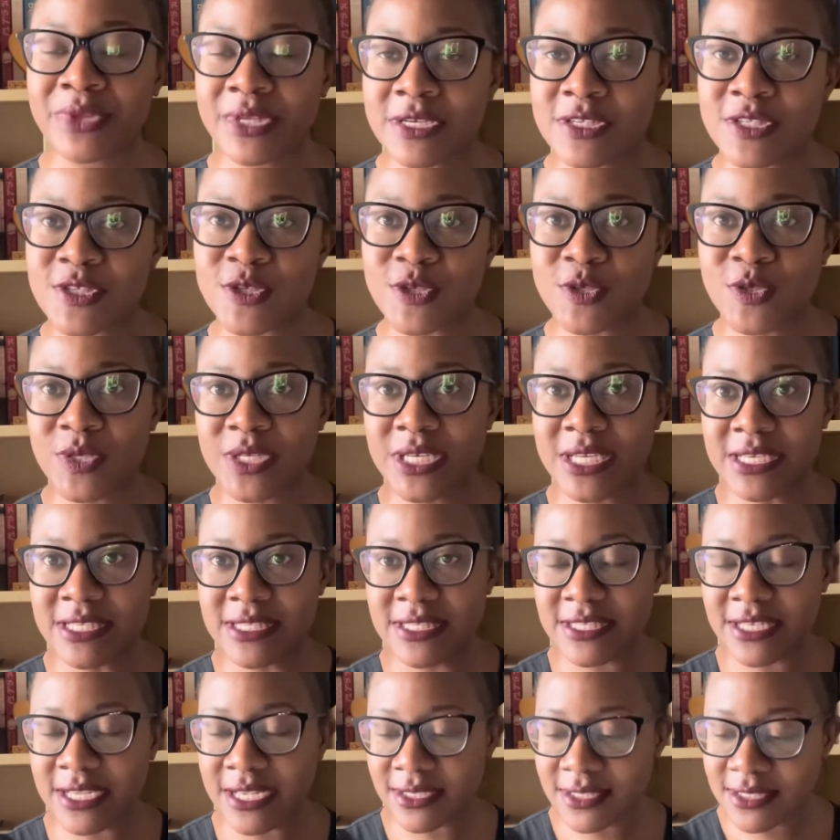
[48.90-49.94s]
So today's
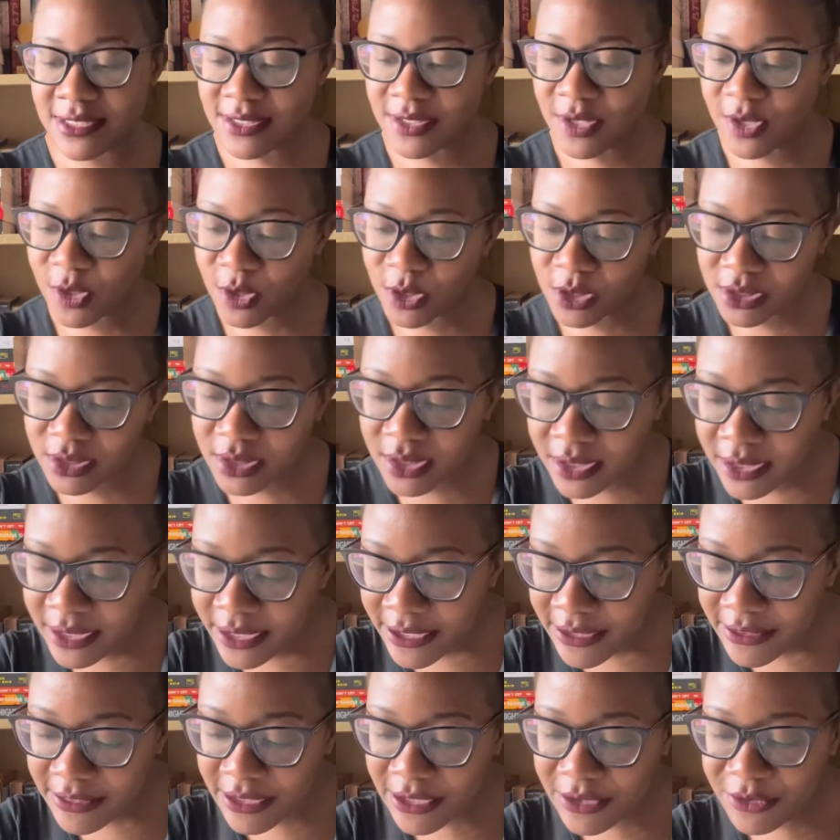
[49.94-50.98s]
tag is called
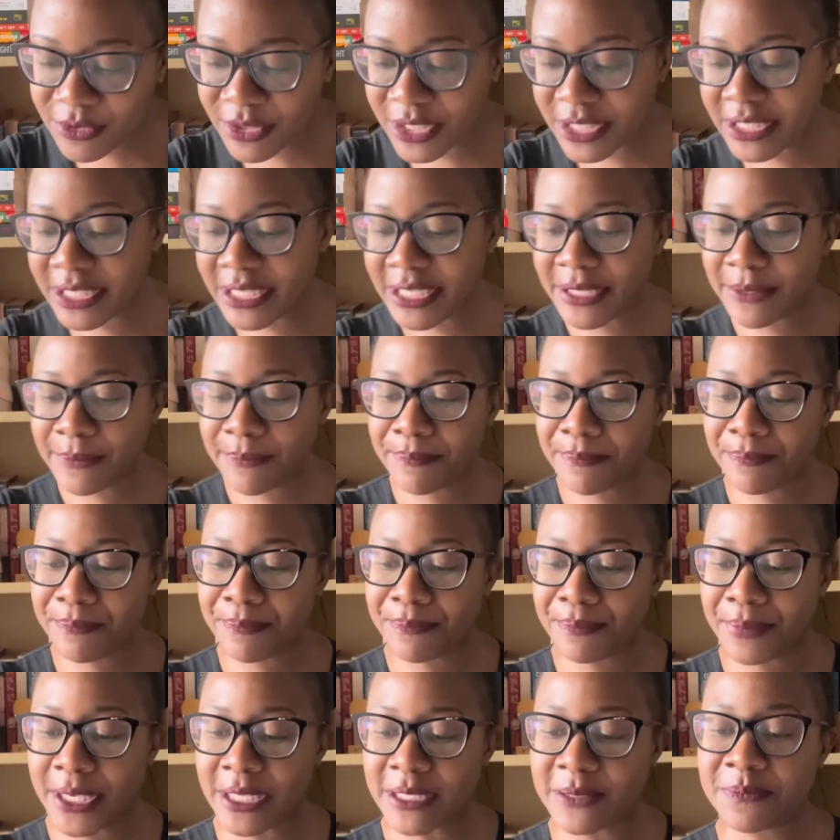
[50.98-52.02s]
the Reading
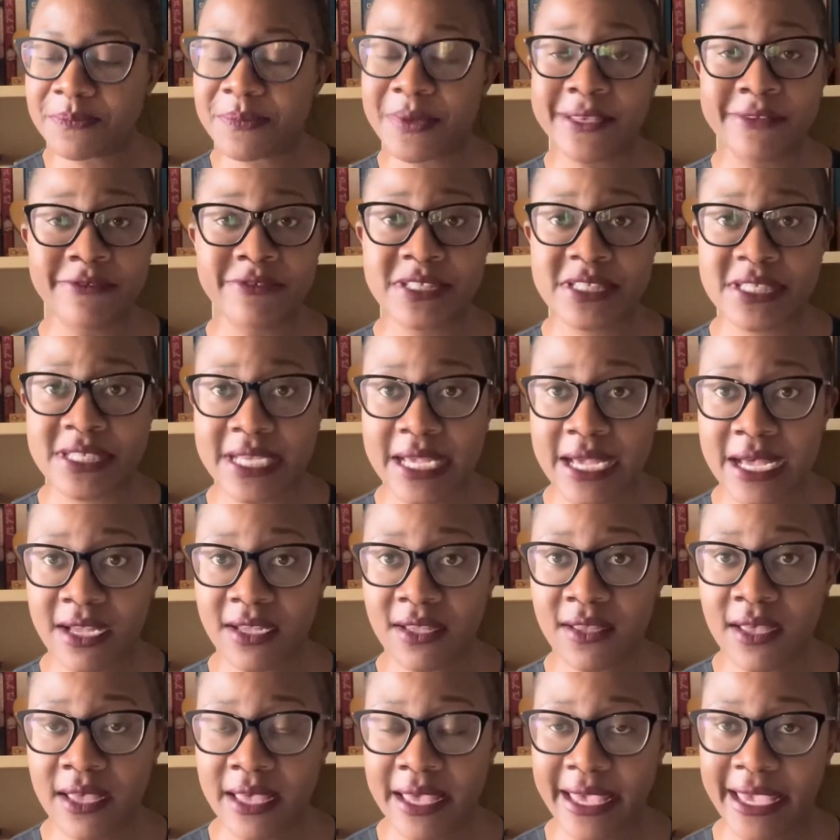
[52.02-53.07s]
Pet Peeves Tag,
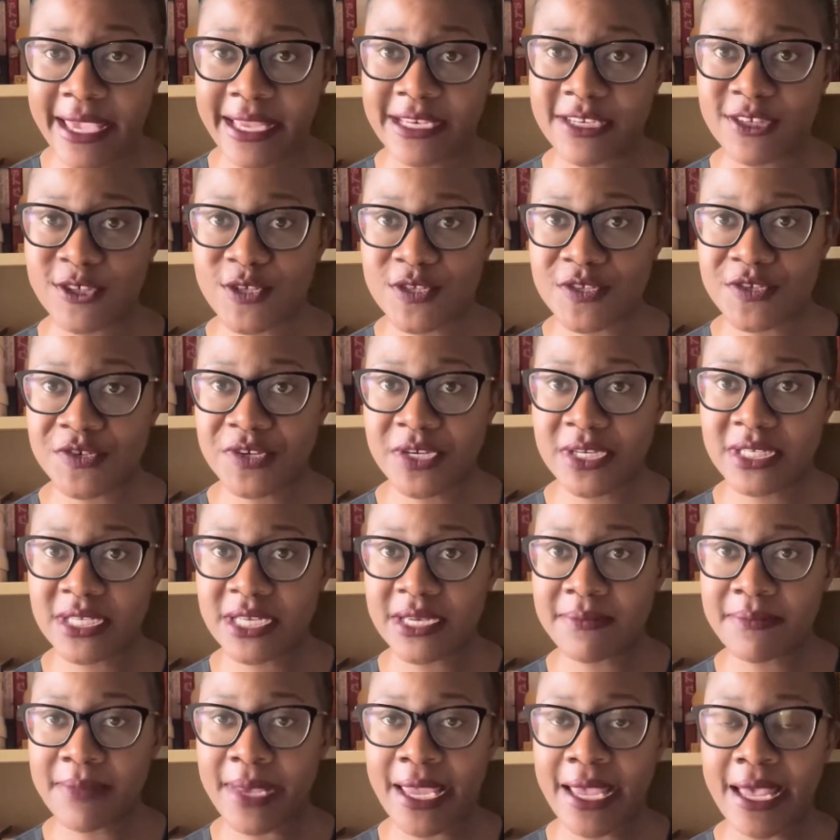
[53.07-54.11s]
and it was
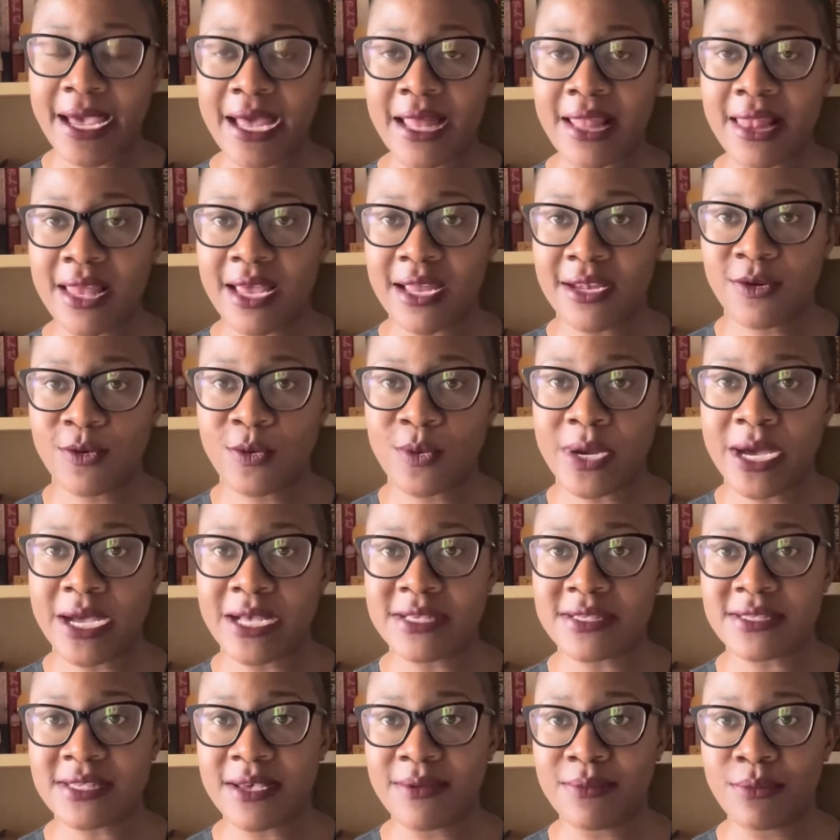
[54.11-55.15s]
created by Alan, who
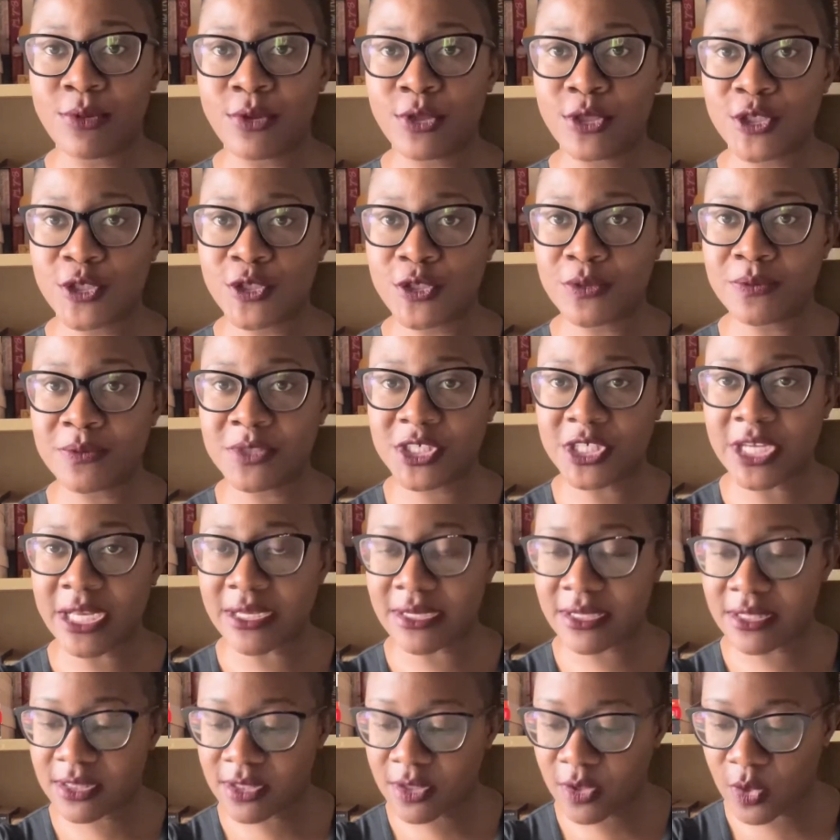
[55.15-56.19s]
has a booktube
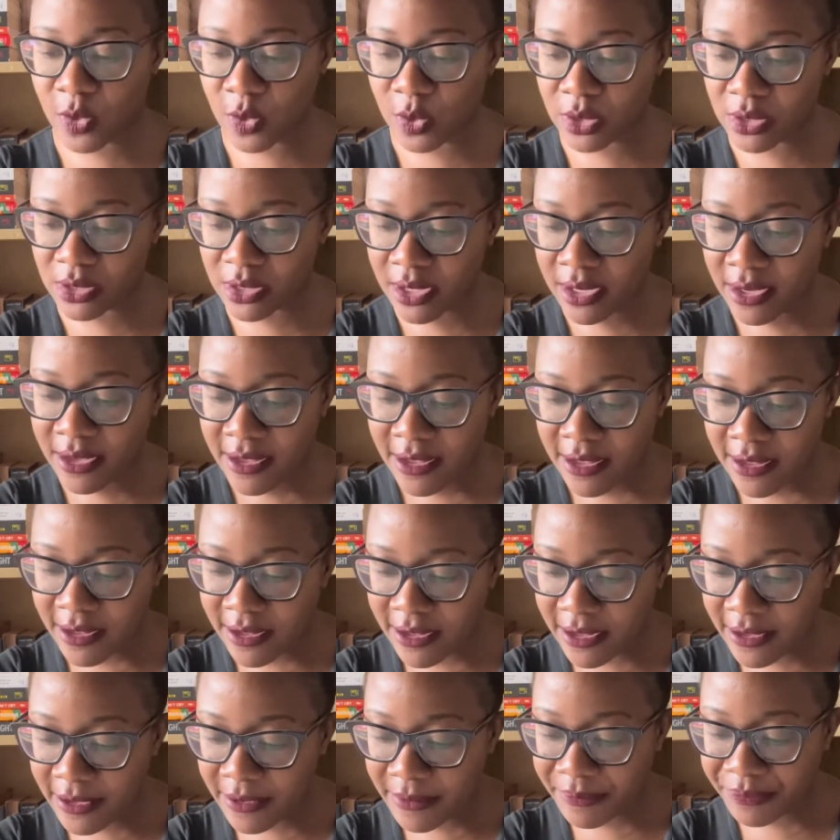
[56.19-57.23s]
channel called
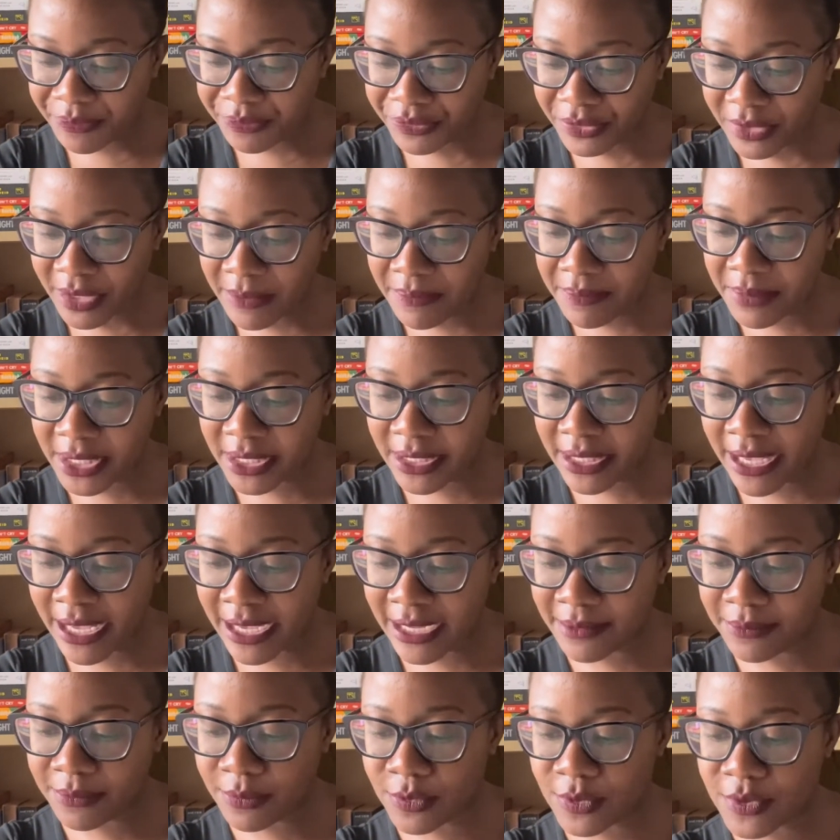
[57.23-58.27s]
Big
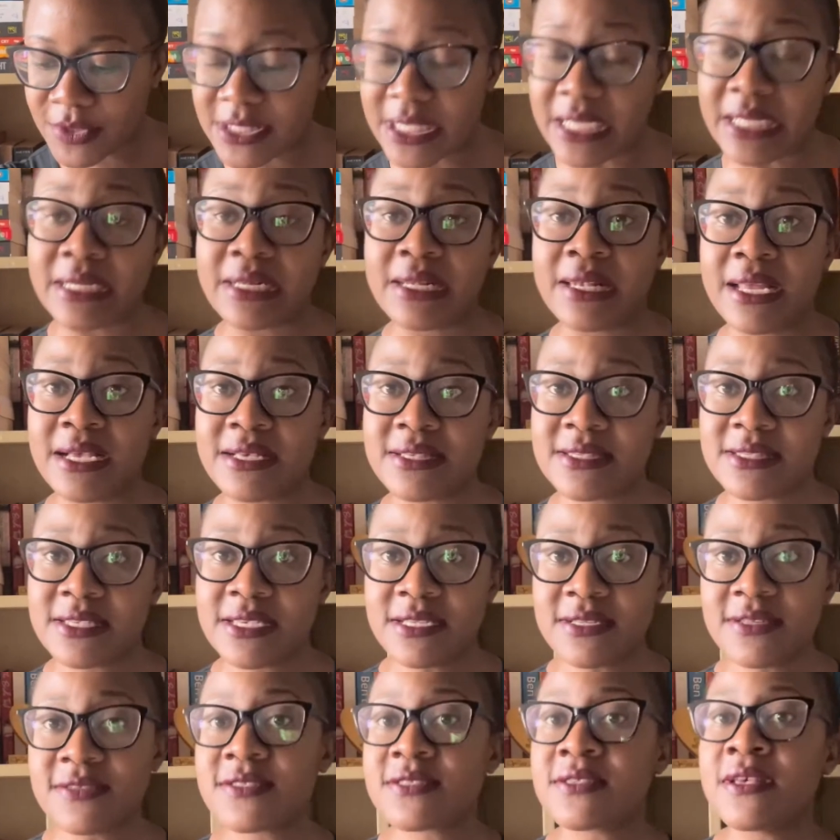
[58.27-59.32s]
Hard Books and
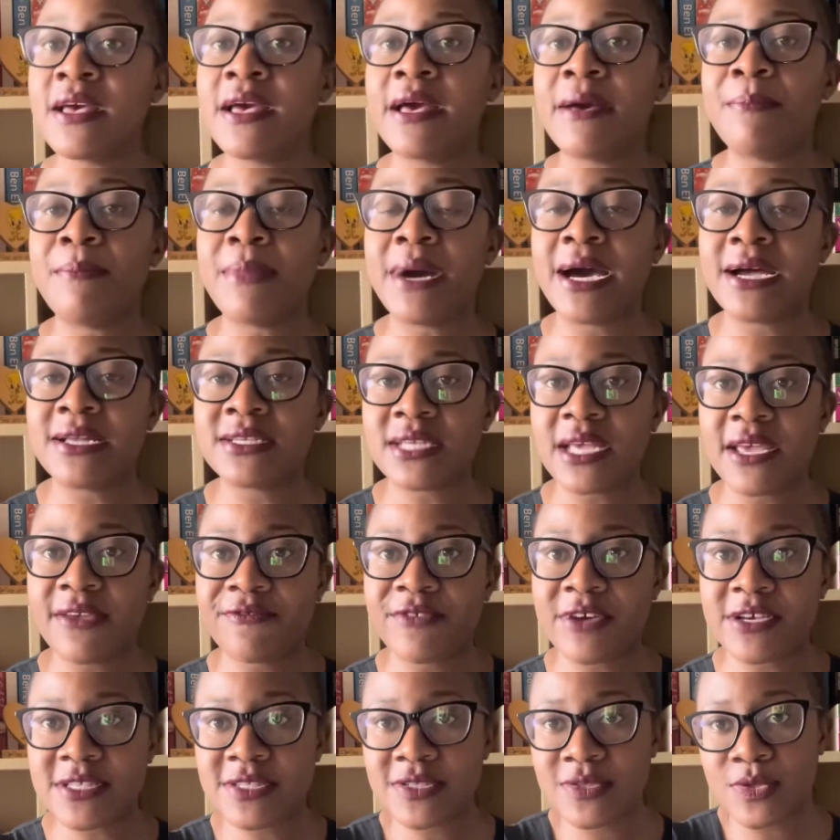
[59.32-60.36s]
Classics. But I
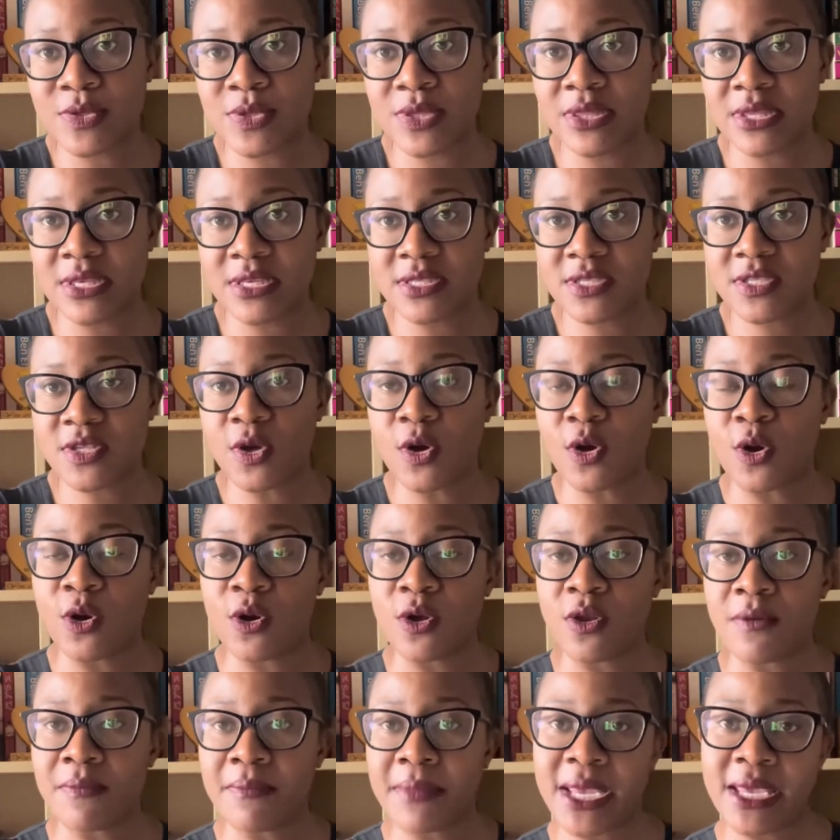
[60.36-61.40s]
first saw this
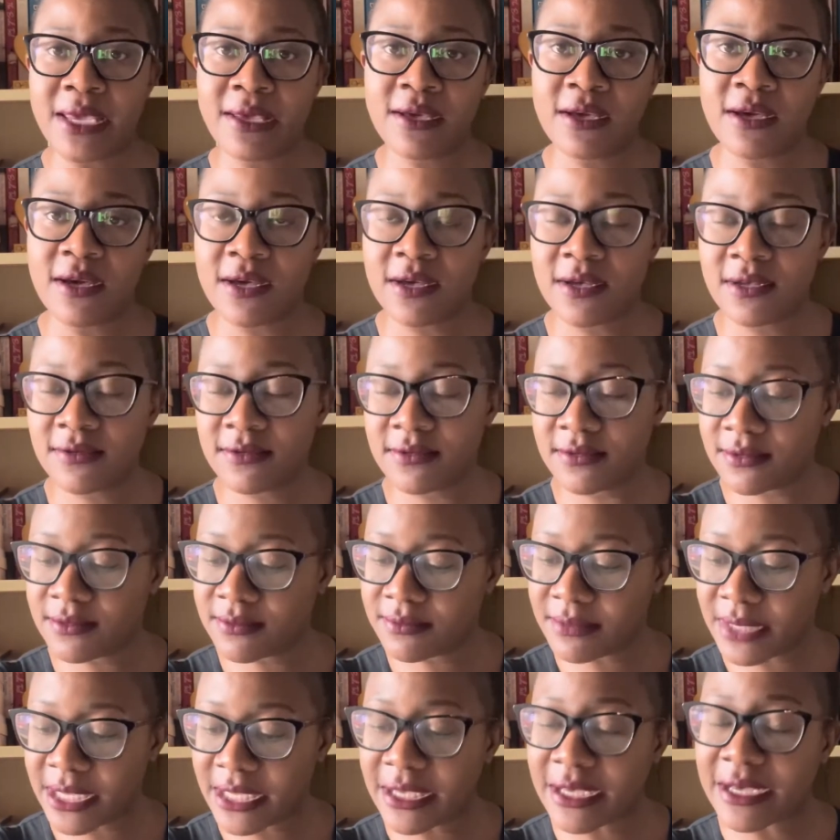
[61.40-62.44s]
on Micah
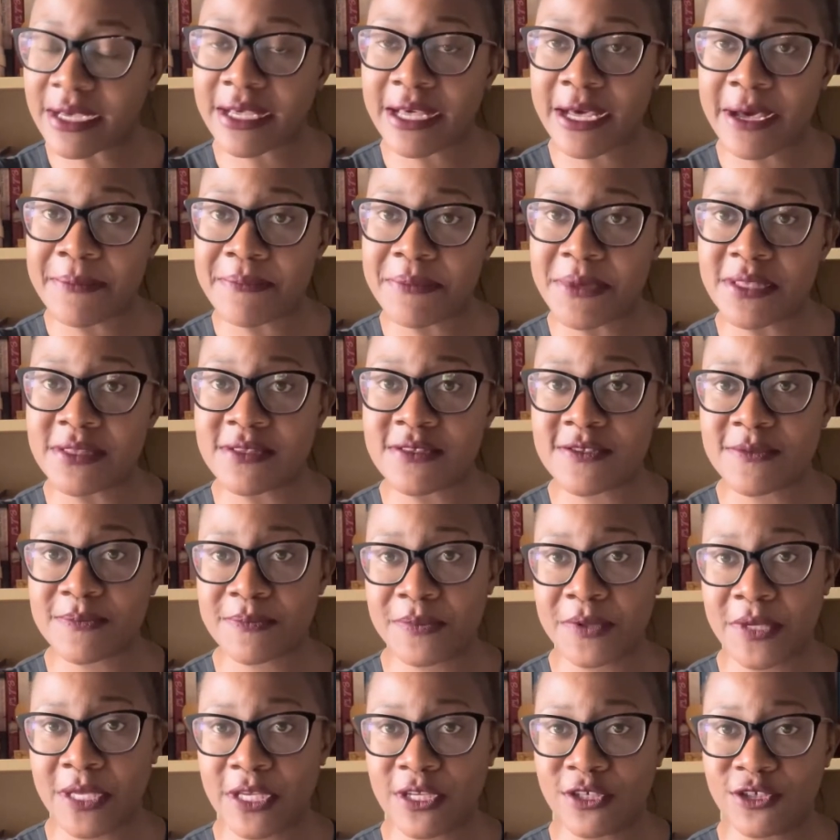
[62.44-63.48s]
Cummins'
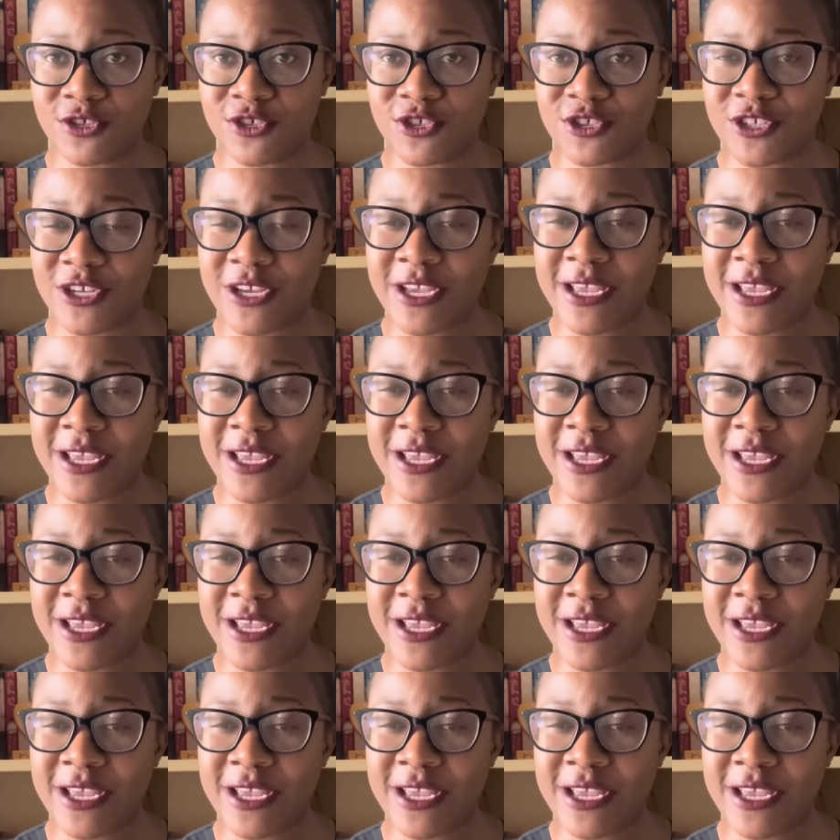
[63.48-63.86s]
page.